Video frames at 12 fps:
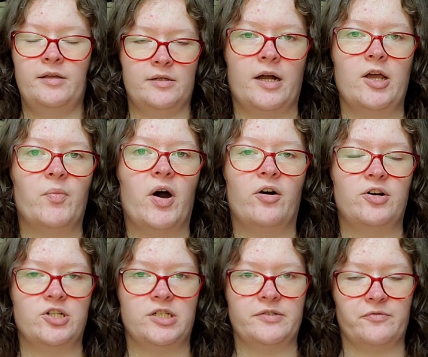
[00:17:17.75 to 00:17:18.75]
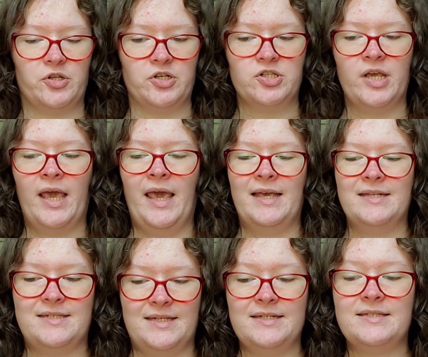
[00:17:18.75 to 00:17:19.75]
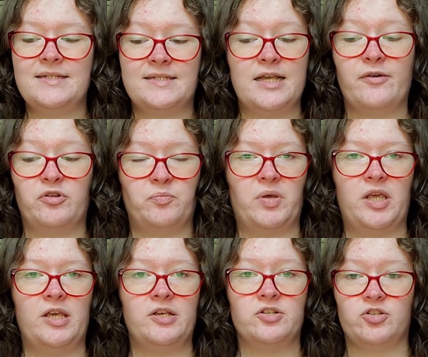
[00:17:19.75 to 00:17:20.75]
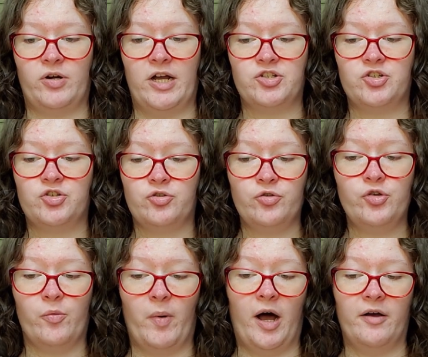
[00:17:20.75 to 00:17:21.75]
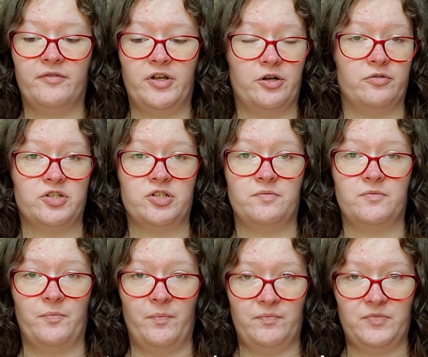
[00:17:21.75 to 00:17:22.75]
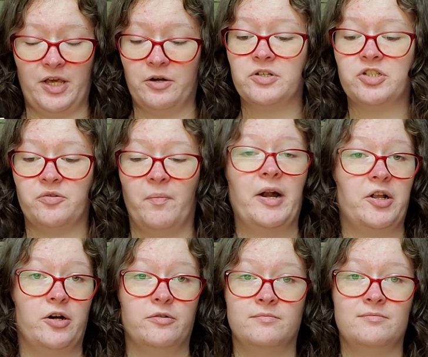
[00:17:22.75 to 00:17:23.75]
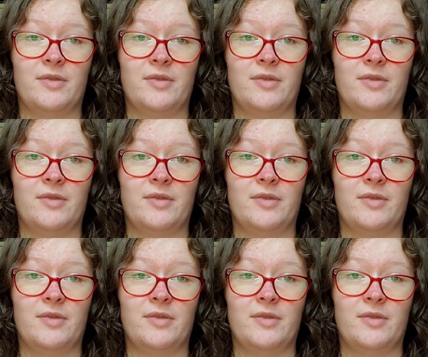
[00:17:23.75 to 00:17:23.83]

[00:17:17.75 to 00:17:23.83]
I apologize for this, 67P/Churyumov-Gerasimenko.